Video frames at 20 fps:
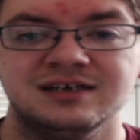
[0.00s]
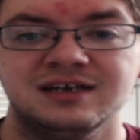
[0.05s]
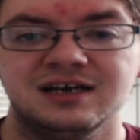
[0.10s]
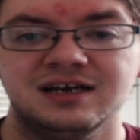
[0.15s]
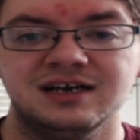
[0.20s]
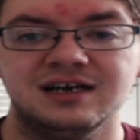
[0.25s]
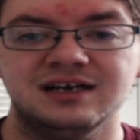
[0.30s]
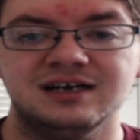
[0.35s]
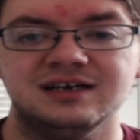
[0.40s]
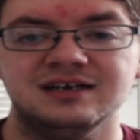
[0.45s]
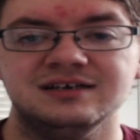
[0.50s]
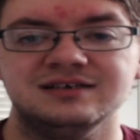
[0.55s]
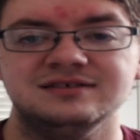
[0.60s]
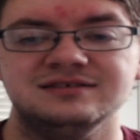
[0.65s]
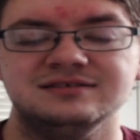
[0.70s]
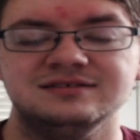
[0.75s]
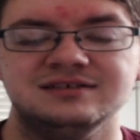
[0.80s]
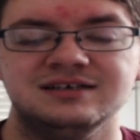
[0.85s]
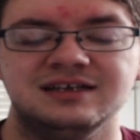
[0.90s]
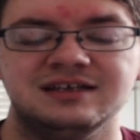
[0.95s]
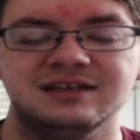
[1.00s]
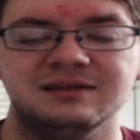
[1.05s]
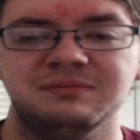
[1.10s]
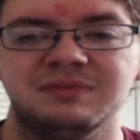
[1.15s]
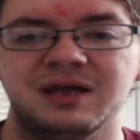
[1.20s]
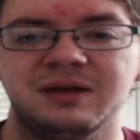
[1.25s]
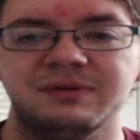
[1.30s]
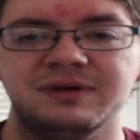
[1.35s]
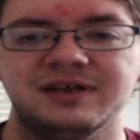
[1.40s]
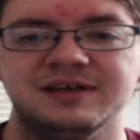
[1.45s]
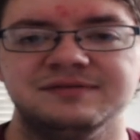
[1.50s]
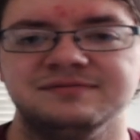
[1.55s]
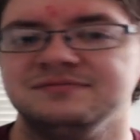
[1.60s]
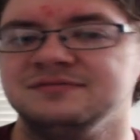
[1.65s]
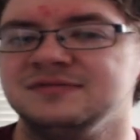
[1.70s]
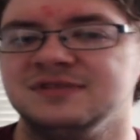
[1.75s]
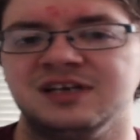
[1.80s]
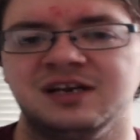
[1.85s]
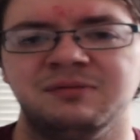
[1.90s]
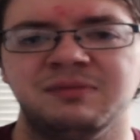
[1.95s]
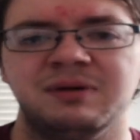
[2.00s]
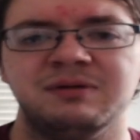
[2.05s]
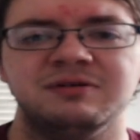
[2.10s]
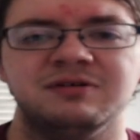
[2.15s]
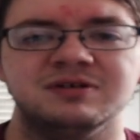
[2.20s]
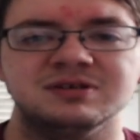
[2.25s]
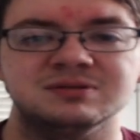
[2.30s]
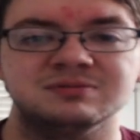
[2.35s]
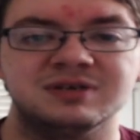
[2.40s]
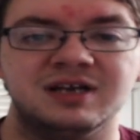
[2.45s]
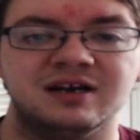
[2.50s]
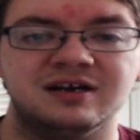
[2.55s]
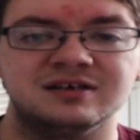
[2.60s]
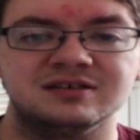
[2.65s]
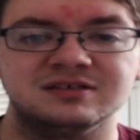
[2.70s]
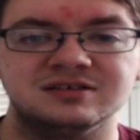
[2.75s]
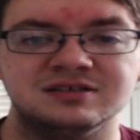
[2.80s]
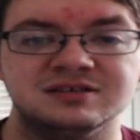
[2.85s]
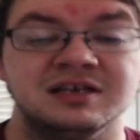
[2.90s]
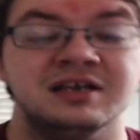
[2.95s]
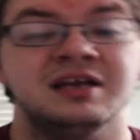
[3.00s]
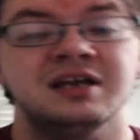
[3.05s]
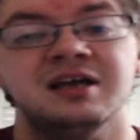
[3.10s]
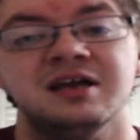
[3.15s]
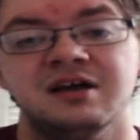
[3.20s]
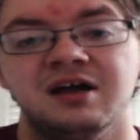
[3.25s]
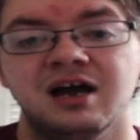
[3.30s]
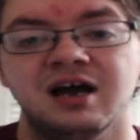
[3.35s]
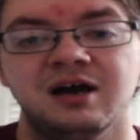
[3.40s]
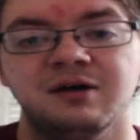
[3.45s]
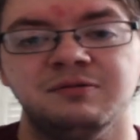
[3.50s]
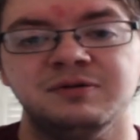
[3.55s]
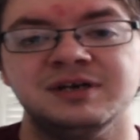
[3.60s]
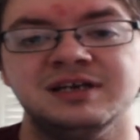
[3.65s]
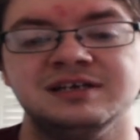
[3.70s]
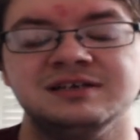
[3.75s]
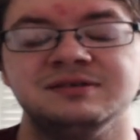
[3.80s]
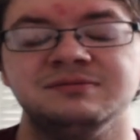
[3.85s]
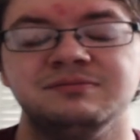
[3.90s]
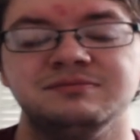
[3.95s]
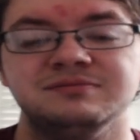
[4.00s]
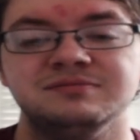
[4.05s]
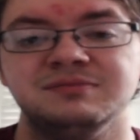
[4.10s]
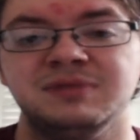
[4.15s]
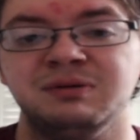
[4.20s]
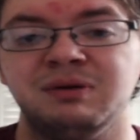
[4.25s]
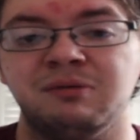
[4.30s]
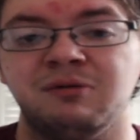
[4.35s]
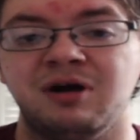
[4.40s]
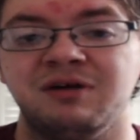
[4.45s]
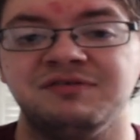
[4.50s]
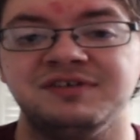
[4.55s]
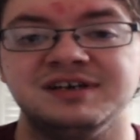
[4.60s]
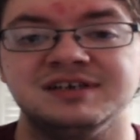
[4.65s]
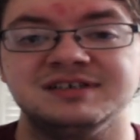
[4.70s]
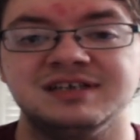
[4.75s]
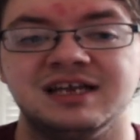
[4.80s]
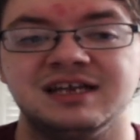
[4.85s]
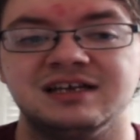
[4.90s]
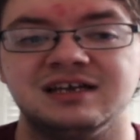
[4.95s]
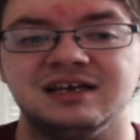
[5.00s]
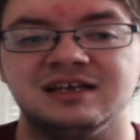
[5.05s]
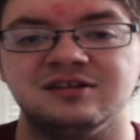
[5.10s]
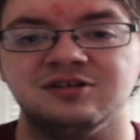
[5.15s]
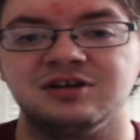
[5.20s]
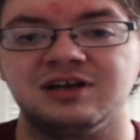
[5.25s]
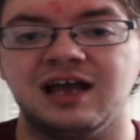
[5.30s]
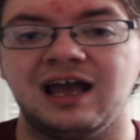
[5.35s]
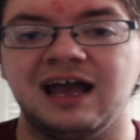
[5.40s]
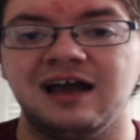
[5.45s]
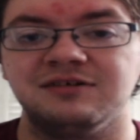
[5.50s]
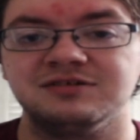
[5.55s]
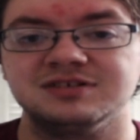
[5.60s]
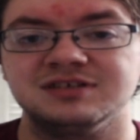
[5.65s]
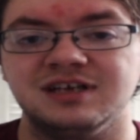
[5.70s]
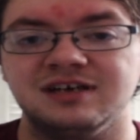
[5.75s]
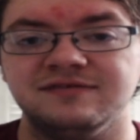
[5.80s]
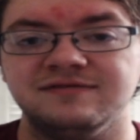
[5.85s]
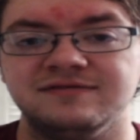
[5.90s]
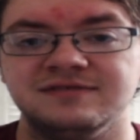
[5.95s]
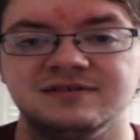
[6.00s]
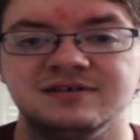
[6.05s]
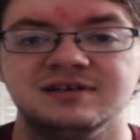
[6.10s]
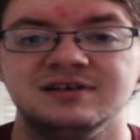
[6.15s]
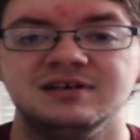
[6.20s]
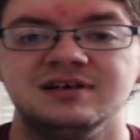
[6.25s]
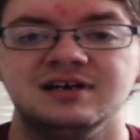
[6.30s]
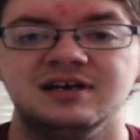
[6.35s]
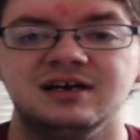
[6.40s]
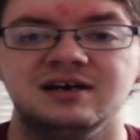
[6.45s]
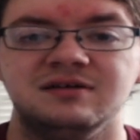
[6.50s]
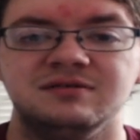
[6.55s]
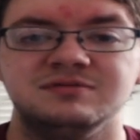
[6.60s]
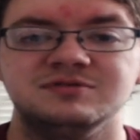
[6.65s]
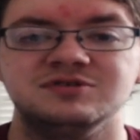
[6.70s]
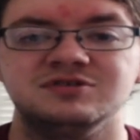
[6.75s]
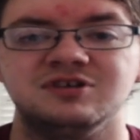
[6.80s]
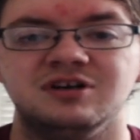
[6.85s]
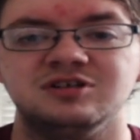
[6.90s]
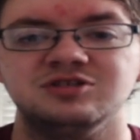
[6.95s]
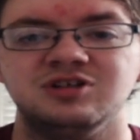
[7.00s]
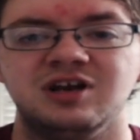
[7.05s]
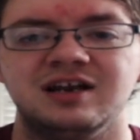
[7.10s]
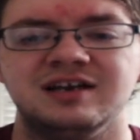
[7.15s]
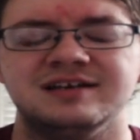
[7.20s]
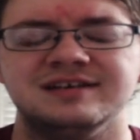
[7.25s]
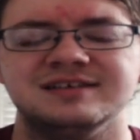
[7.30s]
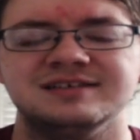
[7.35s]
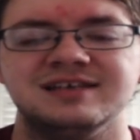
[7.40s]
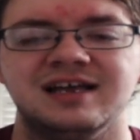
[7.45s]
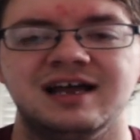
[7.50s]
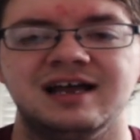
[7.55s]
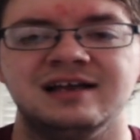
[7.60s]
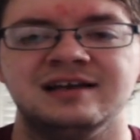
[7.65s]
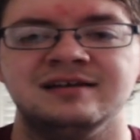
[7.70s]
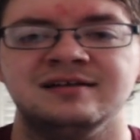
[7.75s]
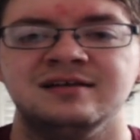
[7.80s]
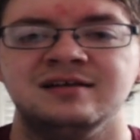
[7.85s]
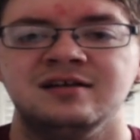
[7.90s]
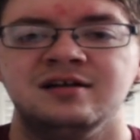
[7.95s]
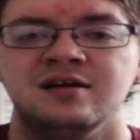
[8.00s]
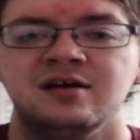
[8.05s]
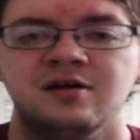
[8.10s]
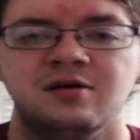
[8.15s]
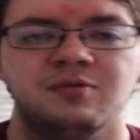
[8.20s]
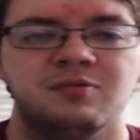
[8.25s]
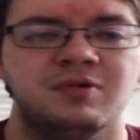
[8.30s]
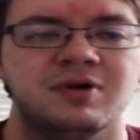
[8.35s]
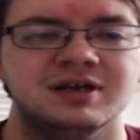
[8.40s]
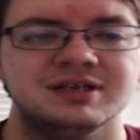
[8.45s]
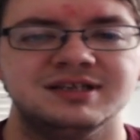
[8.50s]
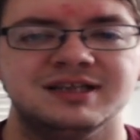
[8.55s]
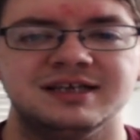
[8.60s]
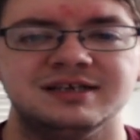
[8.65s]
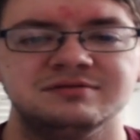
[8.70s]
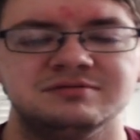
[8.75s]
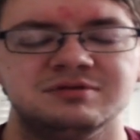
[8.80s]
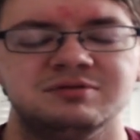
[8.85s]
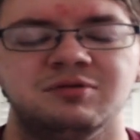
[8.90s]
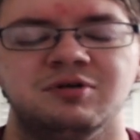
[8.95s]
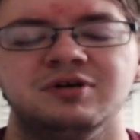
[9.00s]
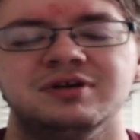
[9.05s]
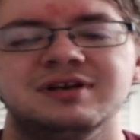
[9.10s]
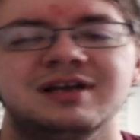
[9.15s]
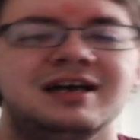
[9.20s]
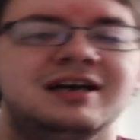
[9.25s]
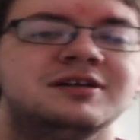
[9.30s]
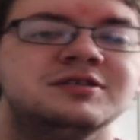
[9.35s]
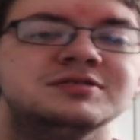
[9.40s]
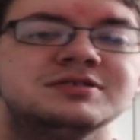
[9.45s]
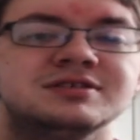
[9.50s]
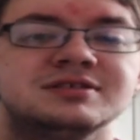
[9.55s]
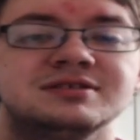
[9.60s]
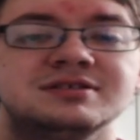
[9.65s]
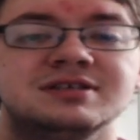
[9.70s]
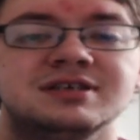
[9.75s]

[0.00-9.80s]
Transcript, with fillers: Uh, and then maybe, you know, maybe roll some characters. Uh, we need to, me and my wife need to take and look at house stuff. Uh, start trying to decide what things we want in the house.